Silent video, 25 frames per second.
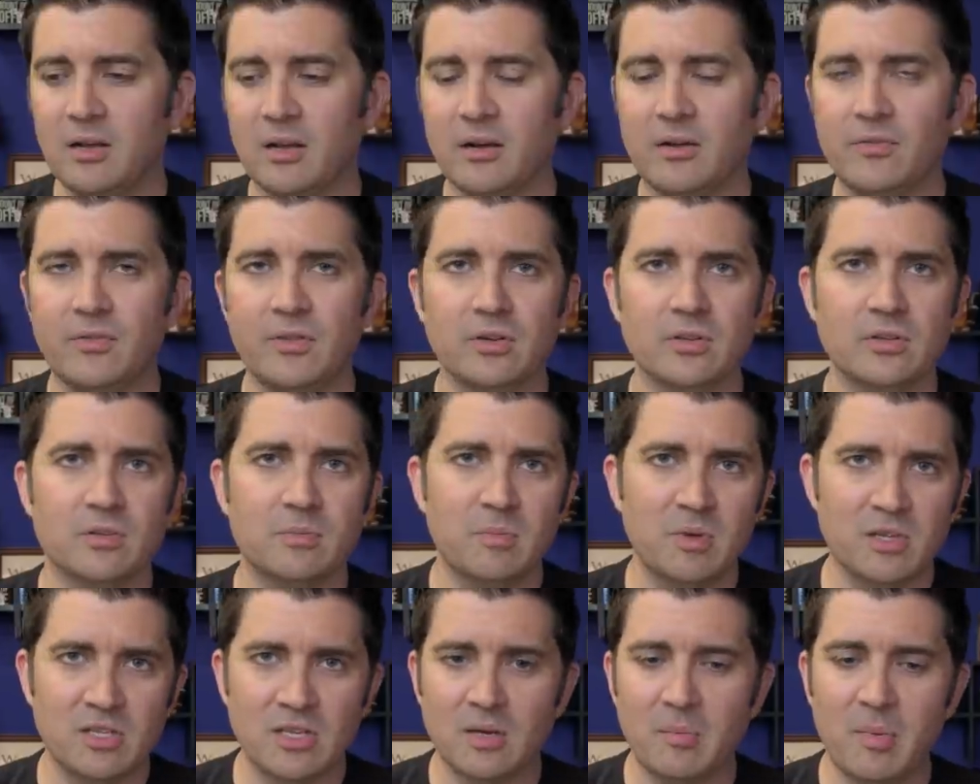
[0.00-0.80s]
on if there's
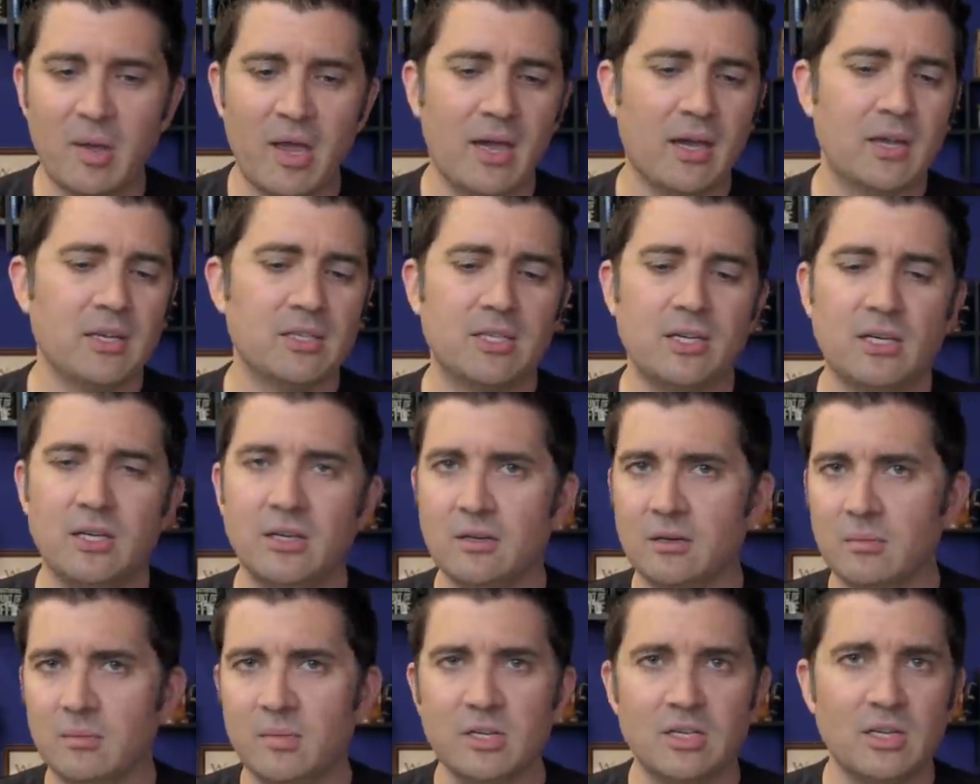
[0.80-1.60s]
missing packaging
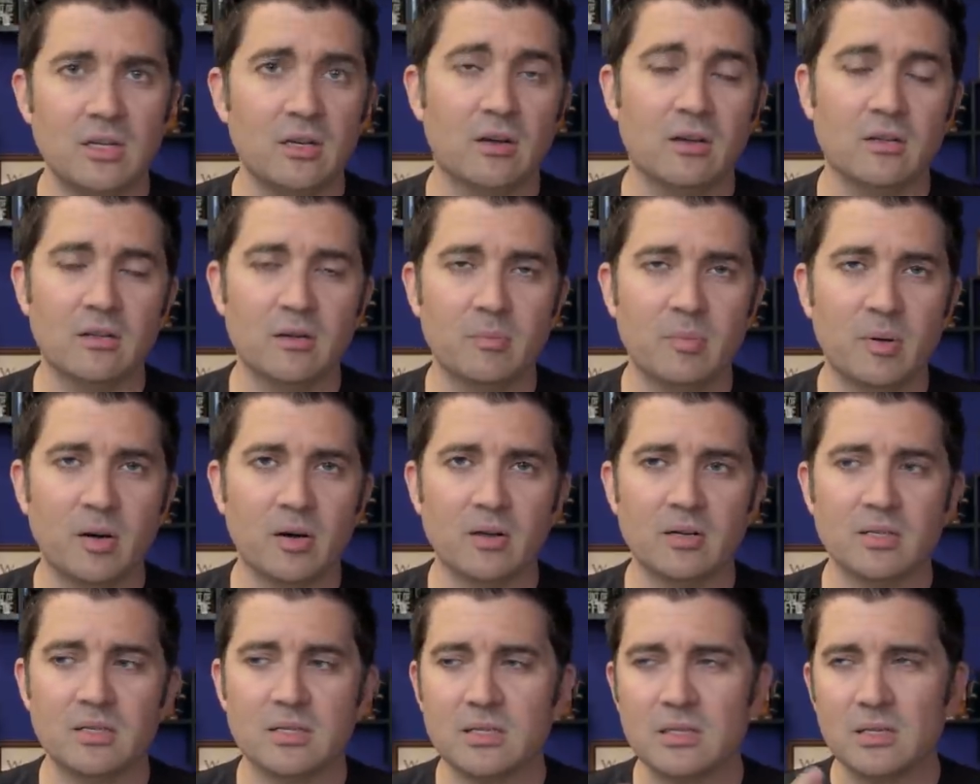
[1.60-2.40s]
or missing other
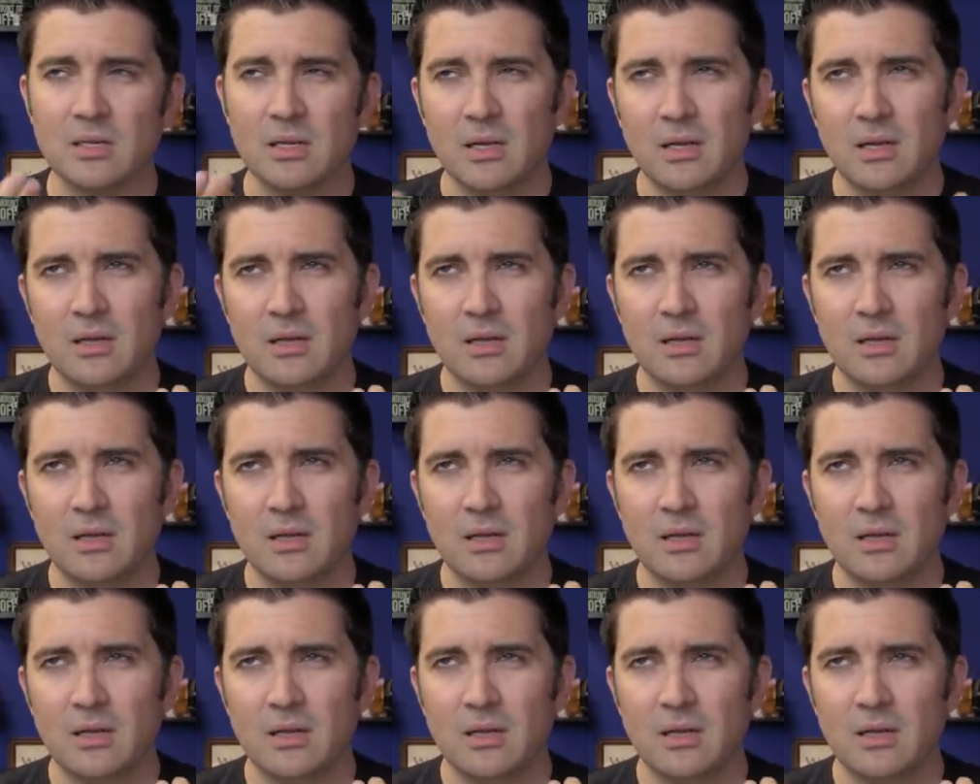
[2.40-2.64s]
parts.